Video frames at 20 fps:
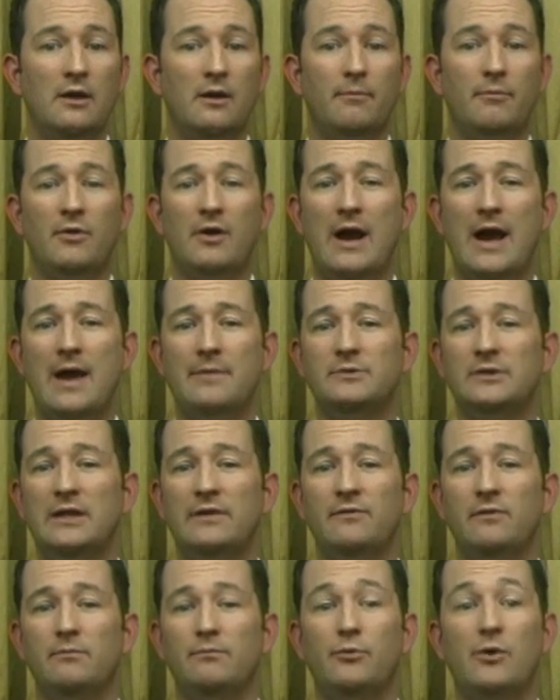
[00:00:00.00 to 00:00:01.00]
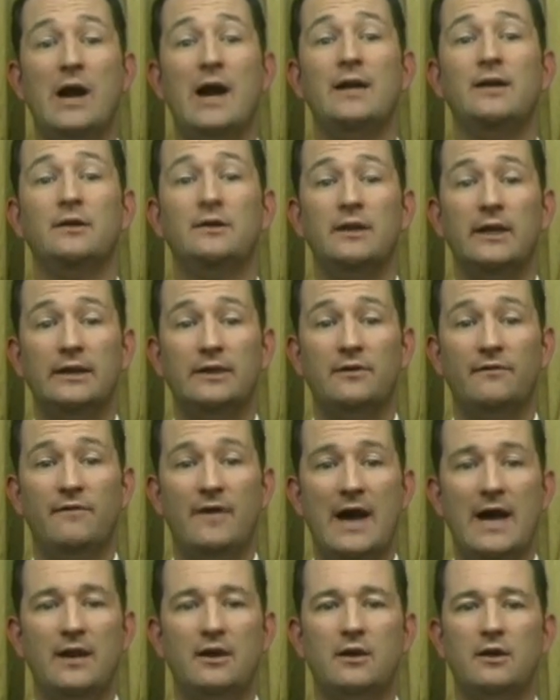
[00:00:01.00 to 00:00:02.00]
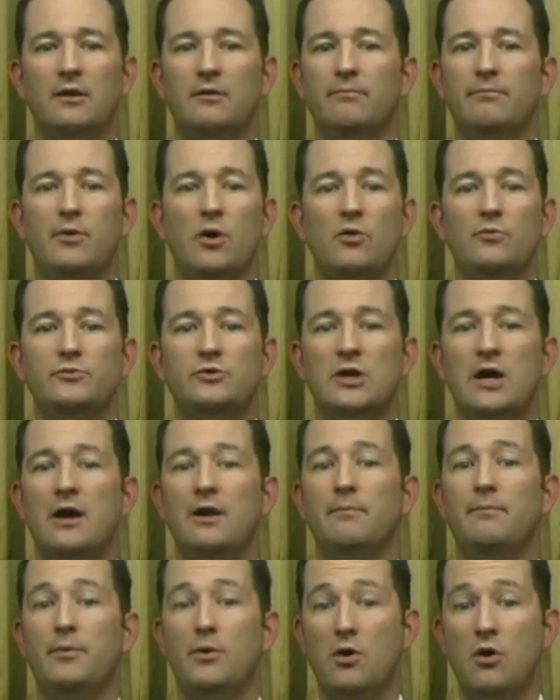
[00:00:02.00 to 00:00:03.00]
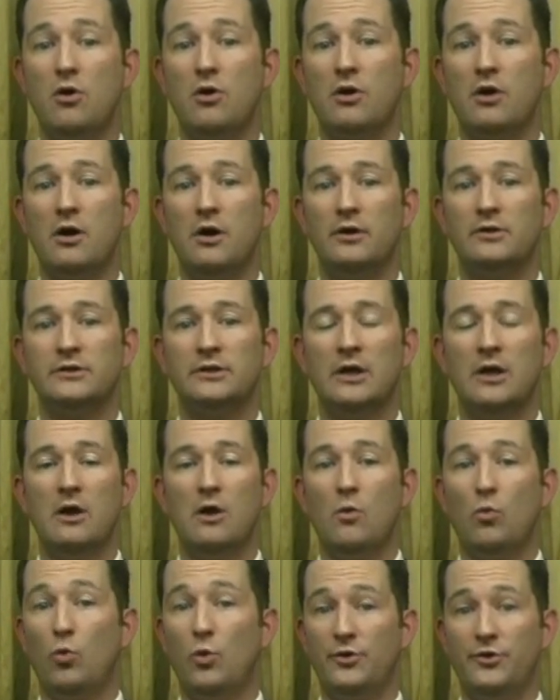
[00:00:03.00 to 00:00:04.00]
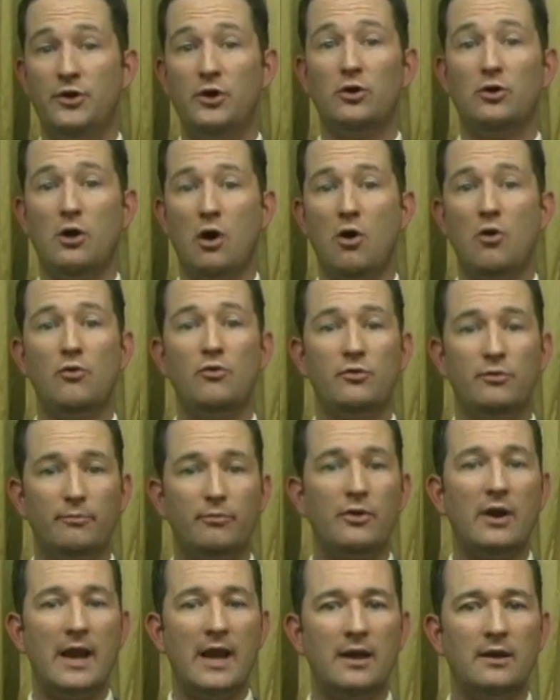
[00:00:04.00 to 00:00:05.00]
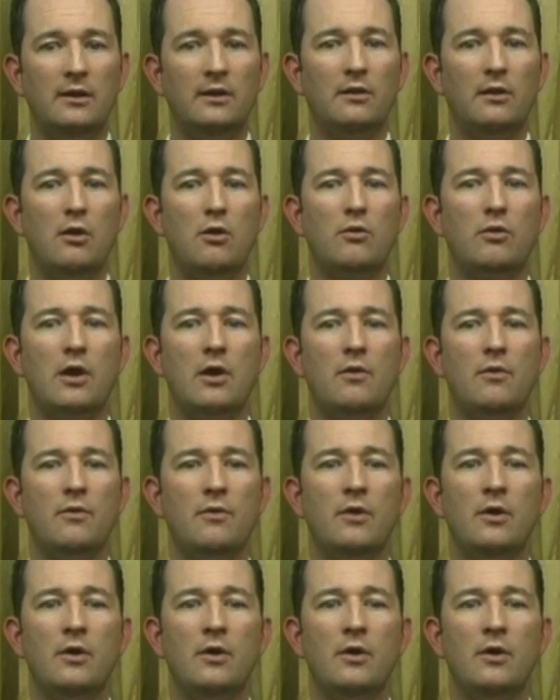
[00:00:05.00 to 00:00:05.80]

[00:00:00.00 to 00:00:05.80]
perhaps even branded like the Vatican Pope John Paul cards with your own brand and logo,